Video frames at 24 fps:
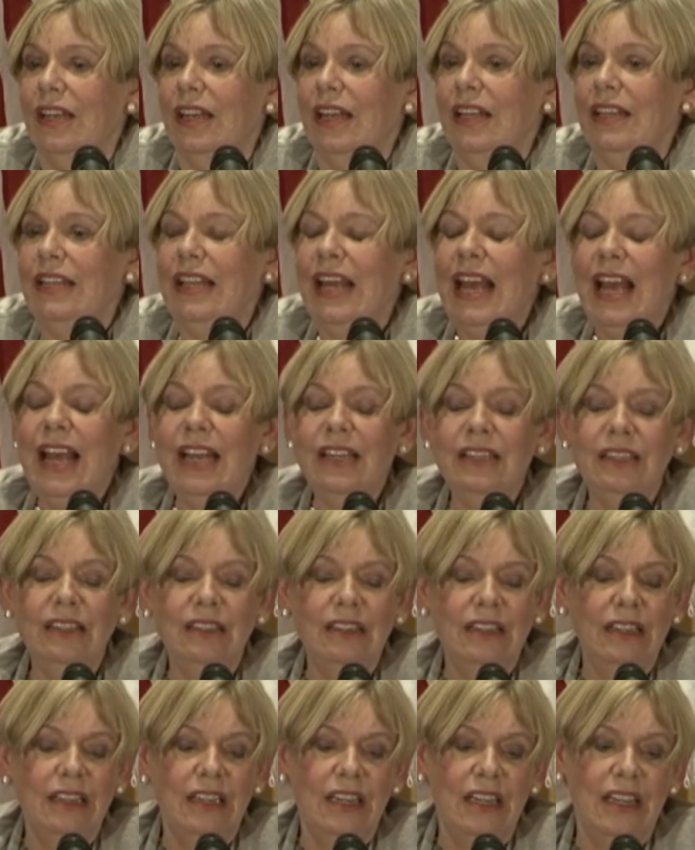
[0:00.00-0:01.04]
And
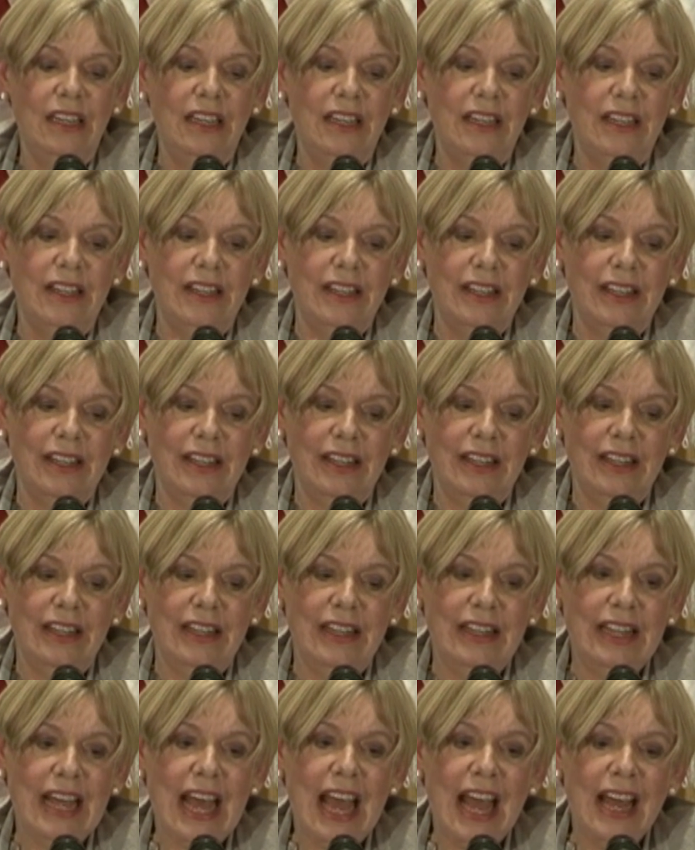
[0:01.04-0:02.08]
then
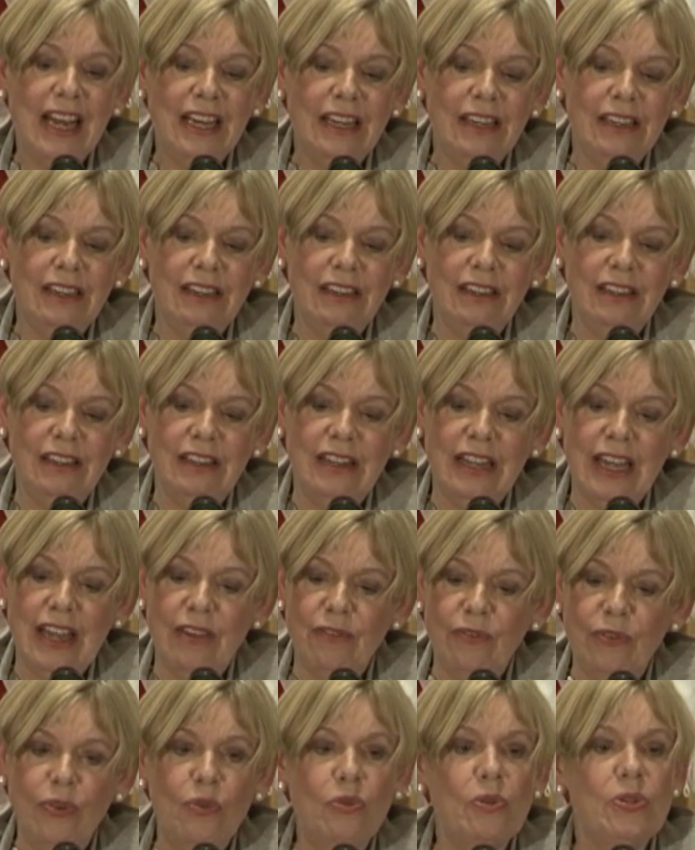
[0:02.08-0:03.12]
then they
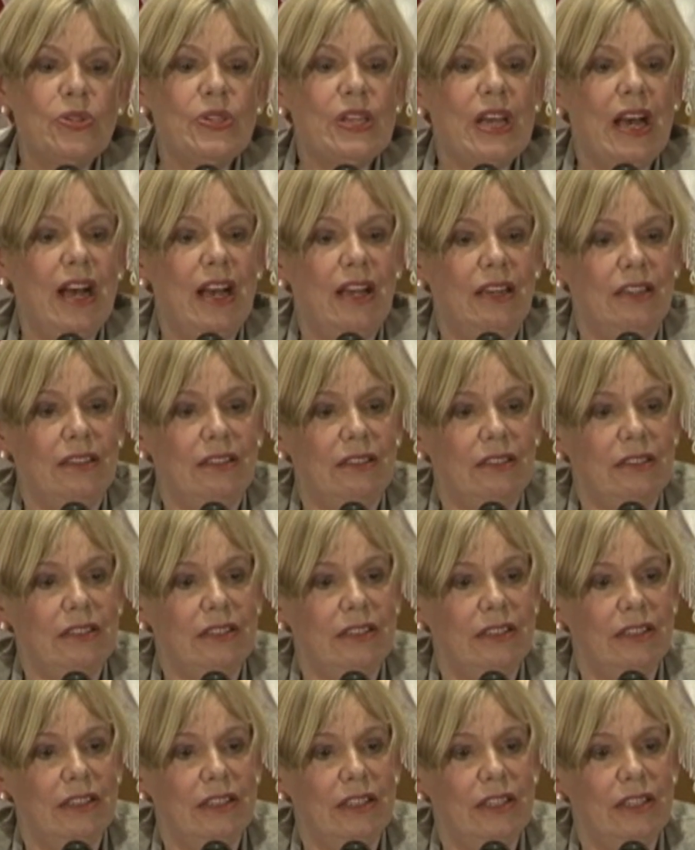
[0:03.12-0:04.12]
fall silent,